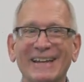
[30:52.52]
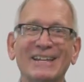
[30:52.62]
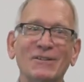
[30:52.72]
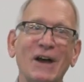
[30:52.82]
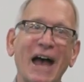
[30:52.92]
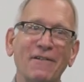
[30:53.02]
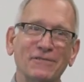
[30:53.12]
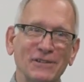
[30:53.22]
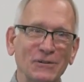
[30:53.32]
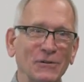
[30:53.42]
you
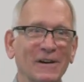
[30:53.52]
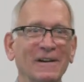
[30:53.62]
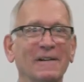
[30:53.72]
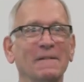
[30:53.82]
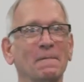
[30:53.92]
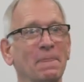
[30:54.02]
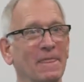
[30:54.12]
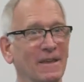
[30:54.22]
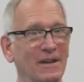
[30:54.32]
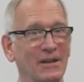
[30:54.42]
have to
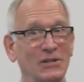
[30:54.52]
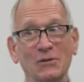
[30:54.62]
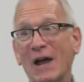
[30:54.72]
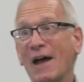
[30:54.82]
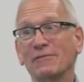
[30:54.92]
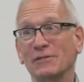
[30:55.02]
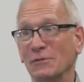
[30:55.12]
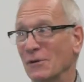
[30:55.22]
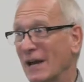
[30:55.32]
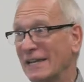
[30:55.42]
you have
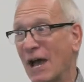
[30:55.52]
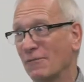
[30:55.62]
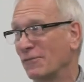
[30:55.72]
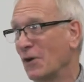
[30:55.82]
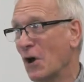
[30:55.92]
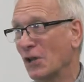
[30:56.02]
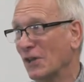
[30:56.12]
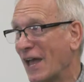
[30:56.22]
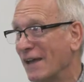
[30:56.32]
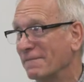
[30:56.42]
to account for all
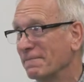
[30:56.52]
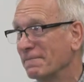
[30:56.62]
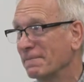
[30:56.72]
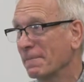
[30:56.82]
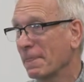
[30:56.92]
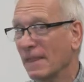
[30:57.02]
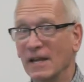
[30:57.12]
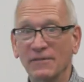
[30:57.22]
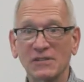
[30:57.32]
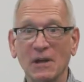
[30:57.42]
of that.
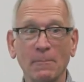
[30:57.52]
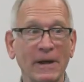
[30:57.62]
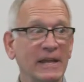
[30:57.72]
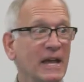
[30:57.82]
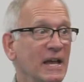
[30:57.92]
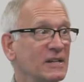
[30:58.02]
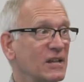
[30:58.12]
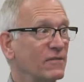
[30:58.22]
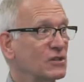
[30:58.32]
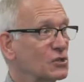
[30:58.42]
And if somebody is
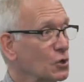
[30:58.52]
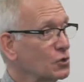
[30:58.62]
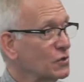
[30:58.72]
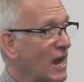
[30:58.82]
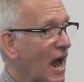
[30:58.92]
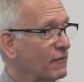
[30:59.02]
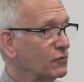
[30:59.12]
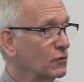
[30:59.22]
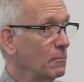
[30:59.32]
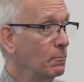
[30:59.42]
having surgery
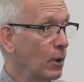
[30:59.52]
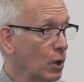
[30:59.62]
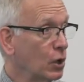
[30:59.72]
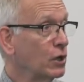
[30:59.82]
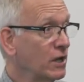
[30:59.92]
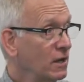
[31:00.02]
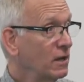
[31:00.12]
after a burn,